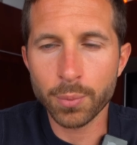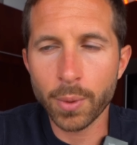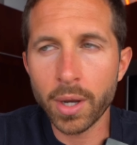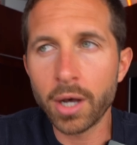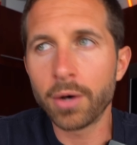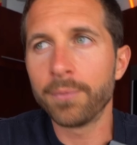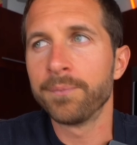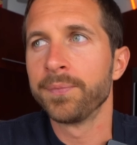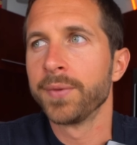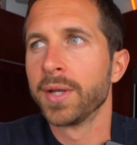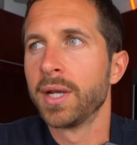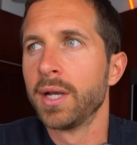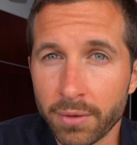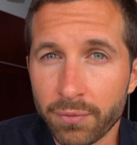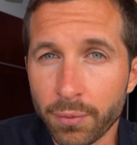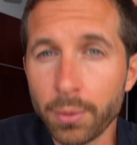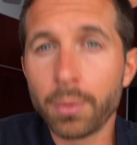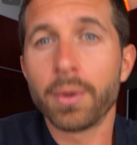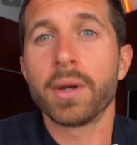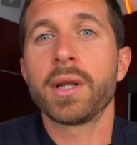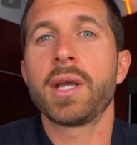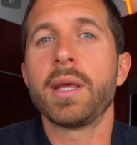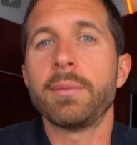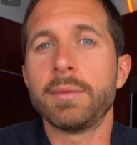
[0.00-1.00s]
Well, if we
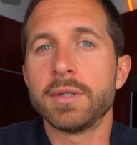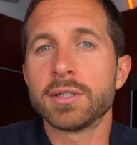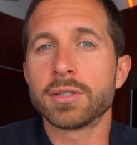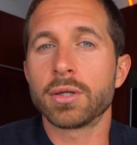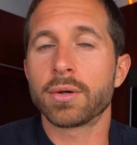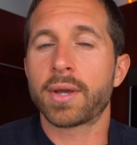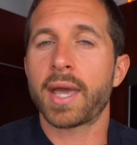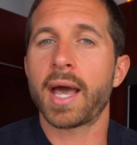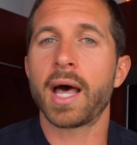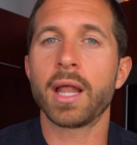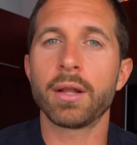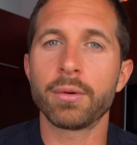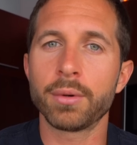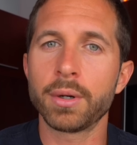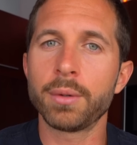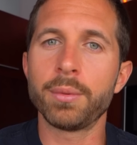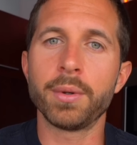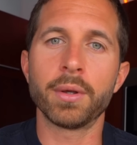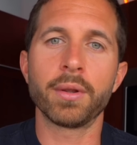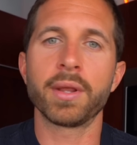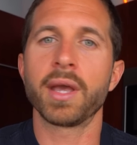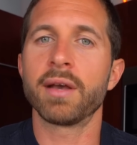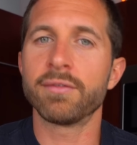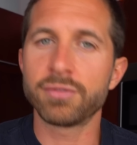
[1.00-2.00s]
want to keep these low calorie,
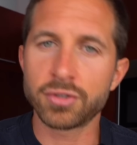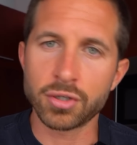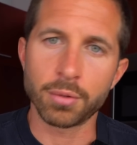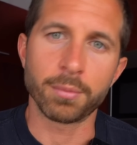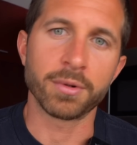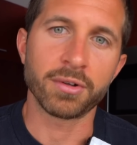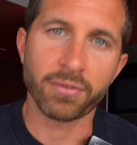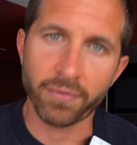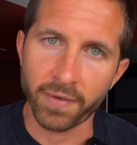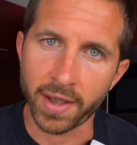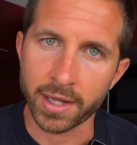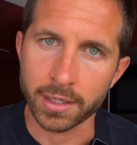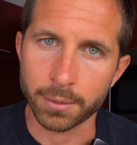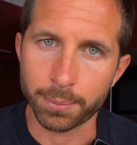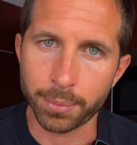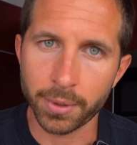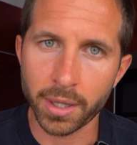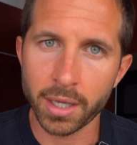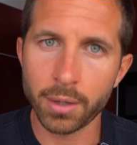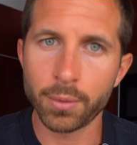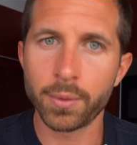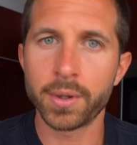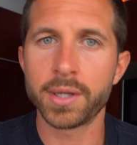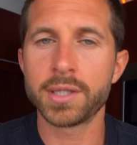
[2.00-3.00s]
we only have so much fat to
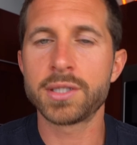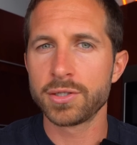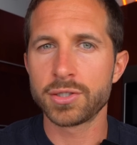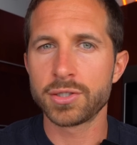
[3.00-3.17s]
play with.